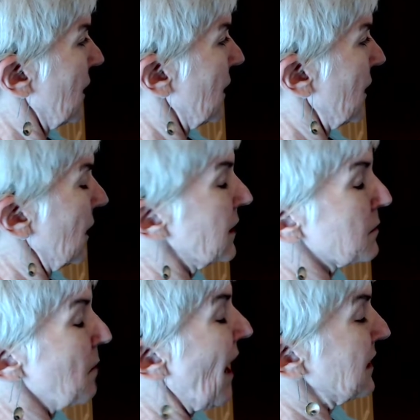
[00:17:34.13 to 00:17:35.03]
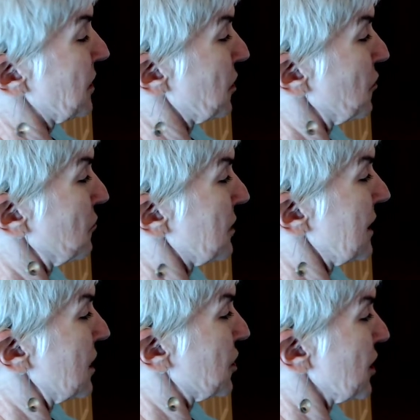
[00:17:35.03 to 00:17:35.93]
"It's my shoe,"
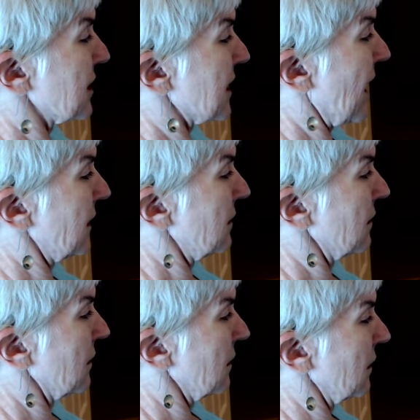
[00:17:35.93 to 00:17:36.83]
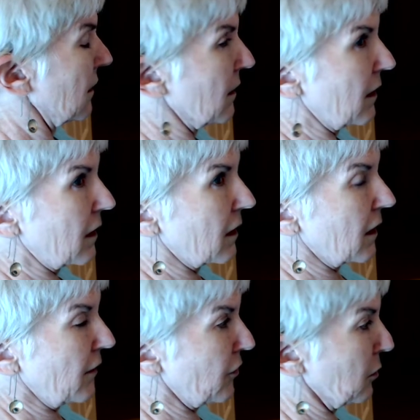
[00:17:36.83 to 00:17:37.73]
she said.
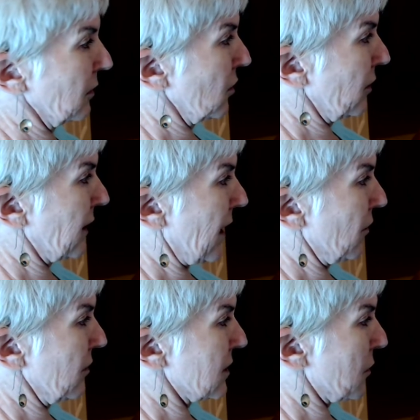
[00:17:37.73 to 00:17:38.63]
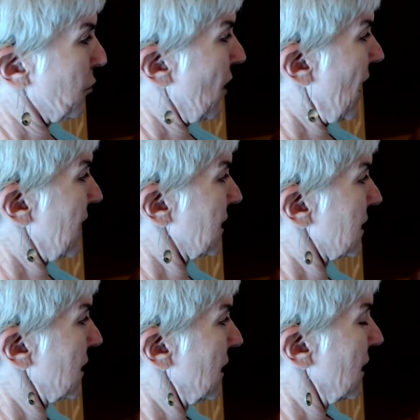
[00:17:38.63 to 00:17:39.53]
Everyone looked at her in surprise.
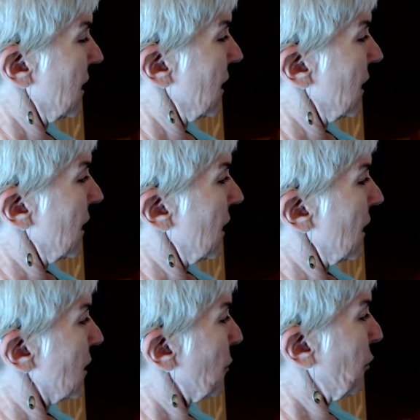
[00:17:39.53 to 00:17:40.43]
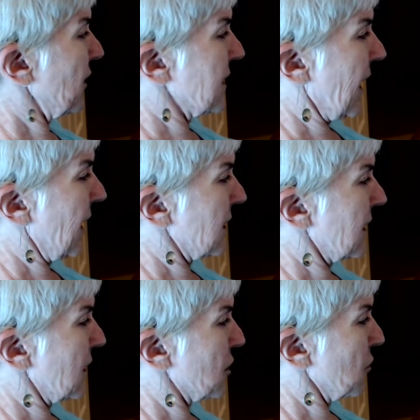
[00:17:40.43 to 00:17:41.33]
The prince handed
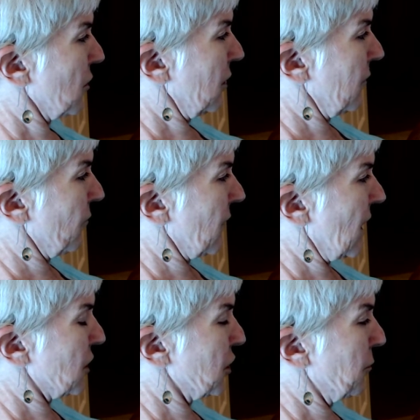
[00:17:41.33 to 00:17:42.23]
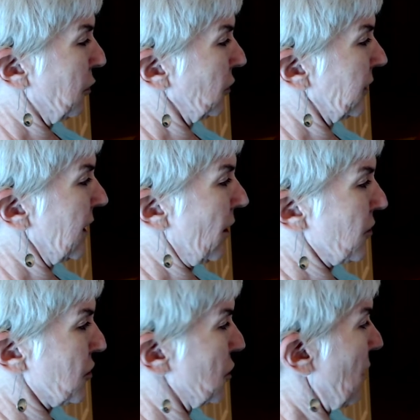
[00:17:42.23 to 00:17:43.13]
it to her, and she pulled the other
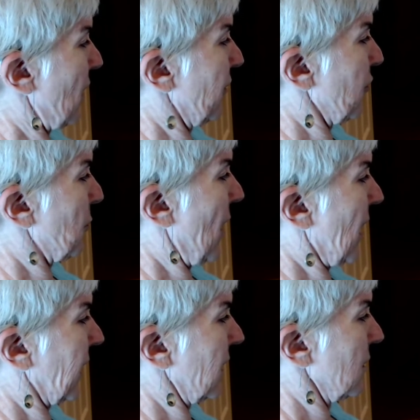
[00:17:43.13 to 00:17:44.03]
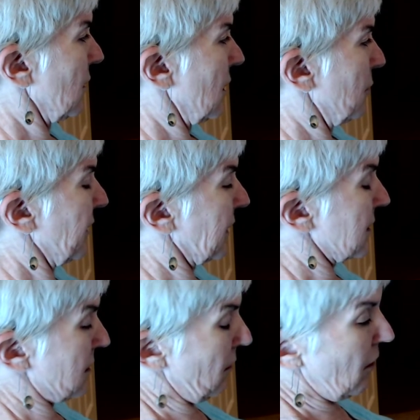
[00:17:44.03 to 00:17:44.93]
shoe out of her pocket, because
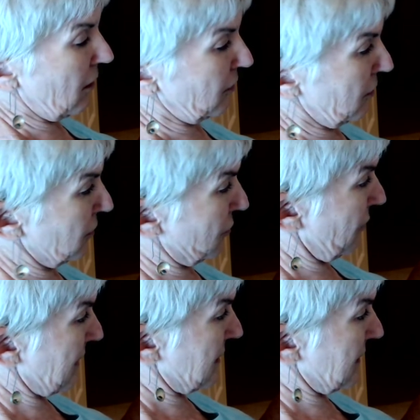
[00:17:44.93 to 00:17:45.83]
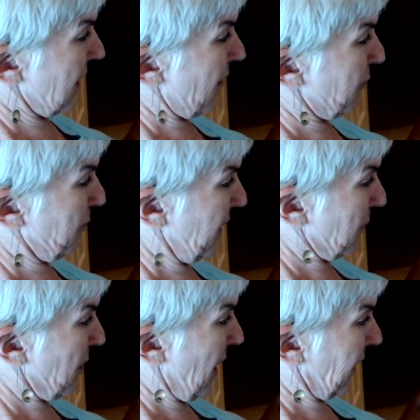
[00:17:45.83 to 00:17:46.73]
all good dresses have big
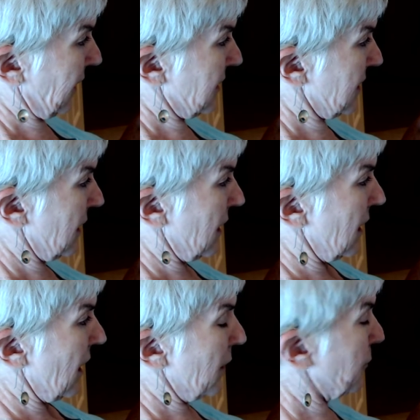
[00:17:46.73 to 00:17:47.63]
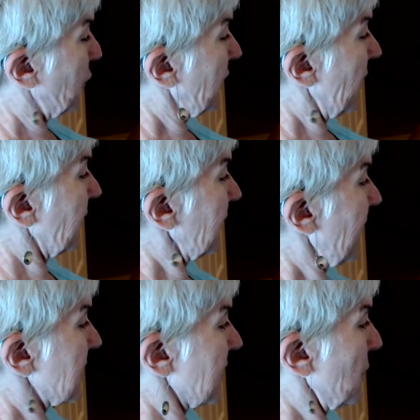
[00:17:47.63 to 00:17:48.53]
pockets, and put on the
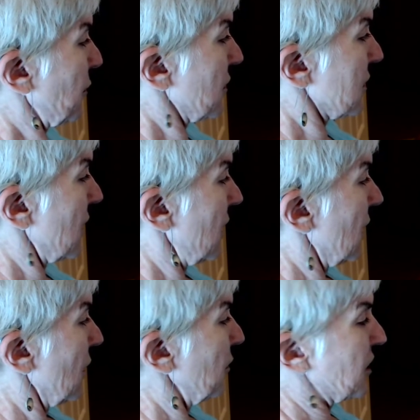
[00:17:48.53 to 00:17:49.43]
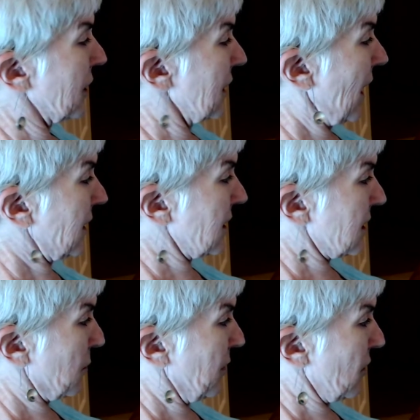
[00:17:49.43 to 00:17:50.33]
glass slippers, which had not
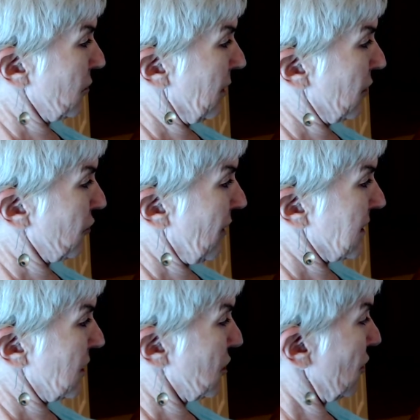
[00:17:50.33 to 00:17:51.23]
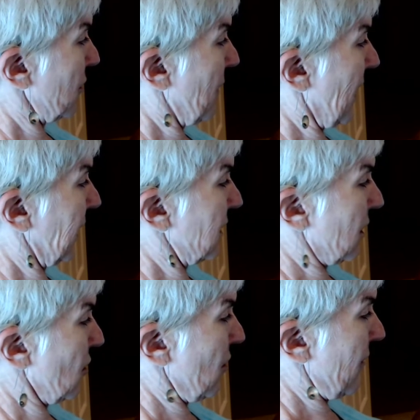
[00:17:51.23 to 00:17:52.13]
disappeared when her dress had turned back into
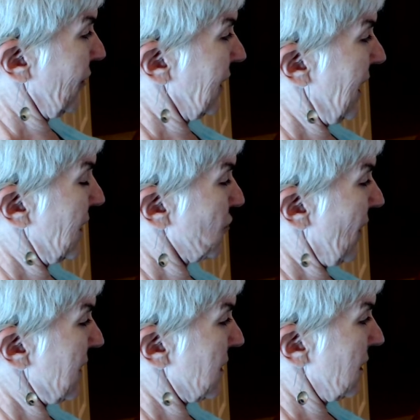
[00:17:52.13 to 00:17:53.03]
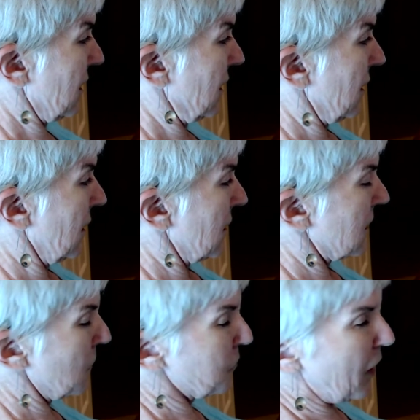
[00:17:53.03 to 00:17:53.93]
her everyday dress.
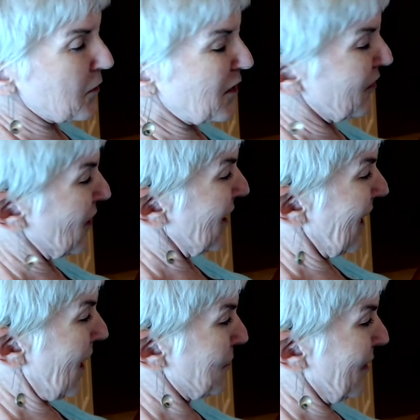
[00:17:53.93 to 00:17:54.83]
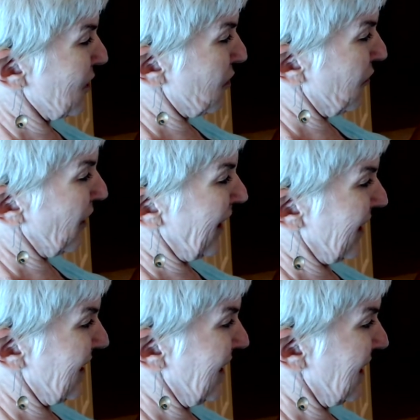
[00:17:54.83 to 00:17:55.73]
Sometimes fairy godmothers forget a
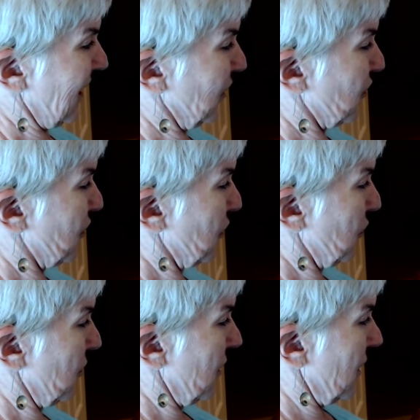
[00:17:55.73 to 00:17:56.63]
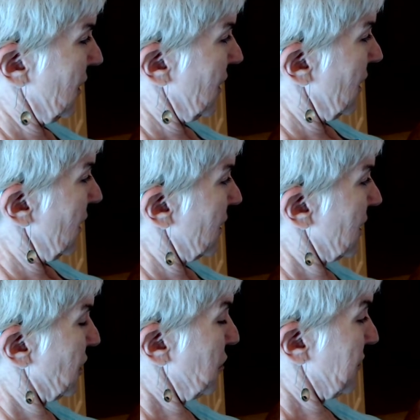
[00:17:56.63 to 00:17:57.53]
detail or two. The
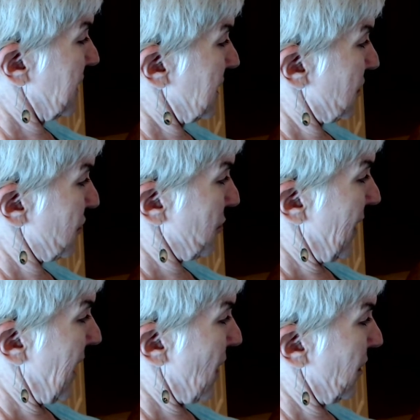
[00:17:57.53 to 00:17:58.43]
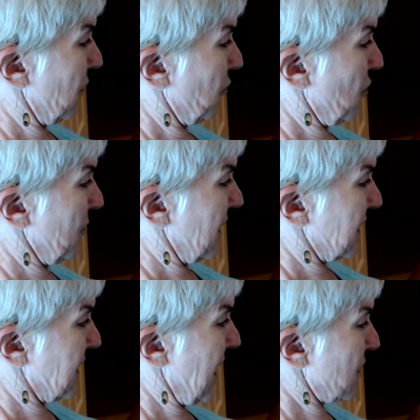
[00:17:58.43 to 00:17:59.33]
two sisters ran out of the room in a
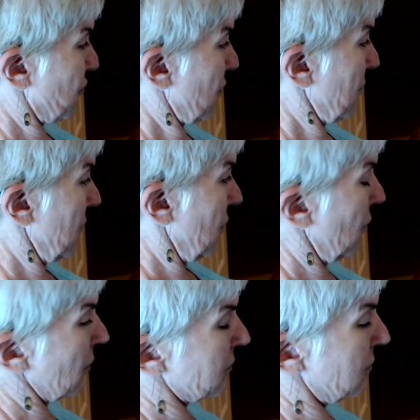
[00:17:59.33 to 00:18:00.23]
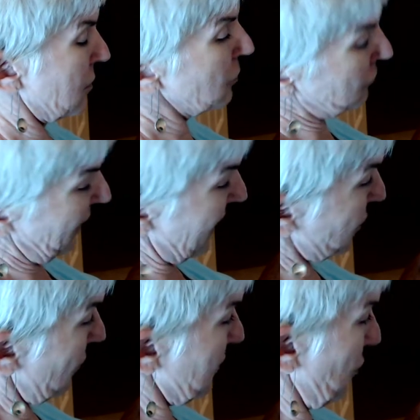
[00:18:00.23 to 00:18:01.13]
tantrum, or two
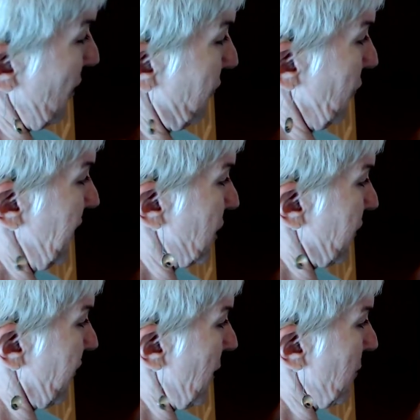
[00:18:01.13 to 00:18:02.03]
tantrums, one for each of them,